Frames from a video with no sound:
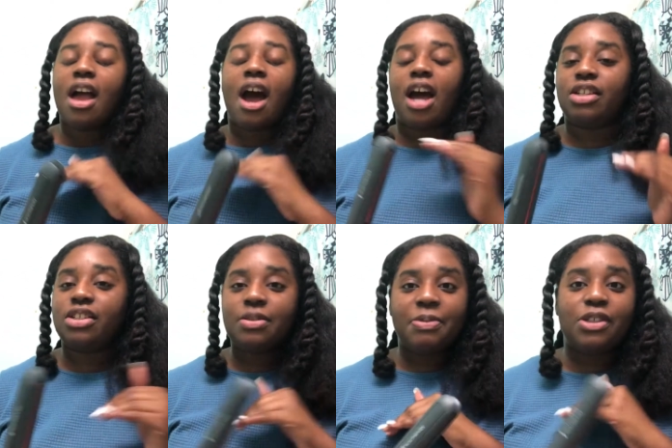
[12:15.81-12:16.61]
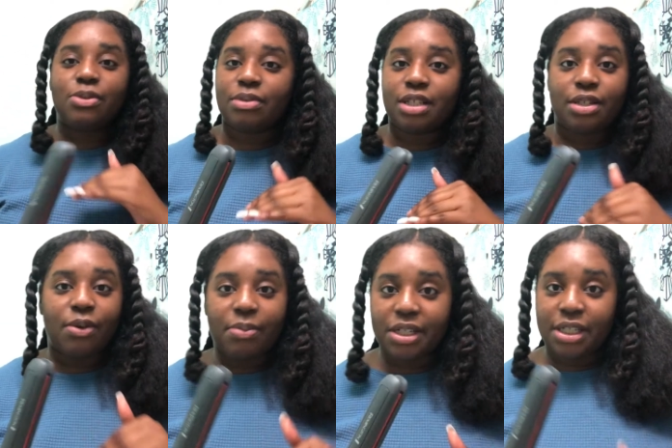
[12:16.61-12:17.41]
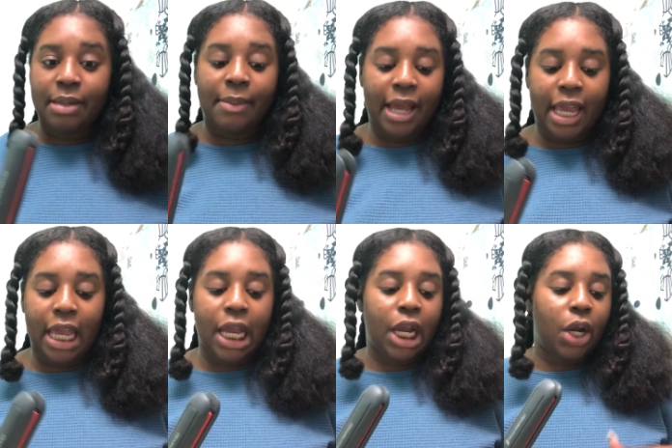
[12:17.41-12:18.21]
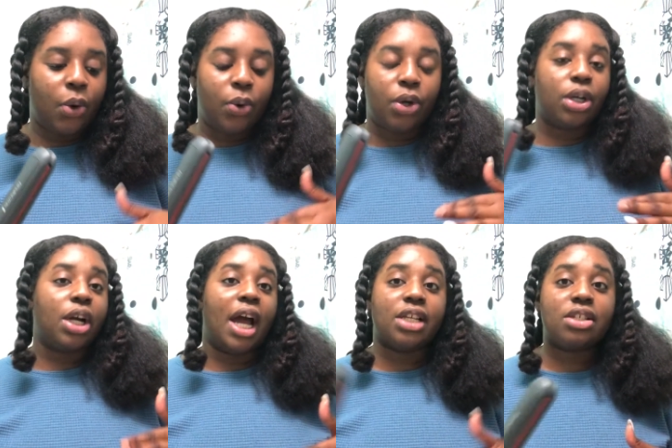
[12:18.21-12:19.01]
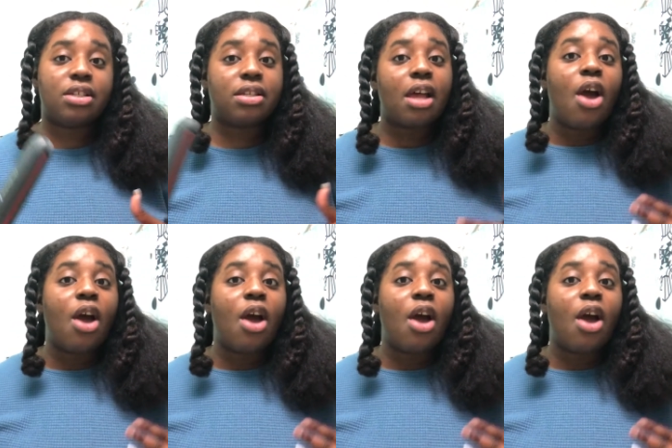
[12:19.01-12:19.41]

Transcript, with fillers: I just be doing so much to my hair or I just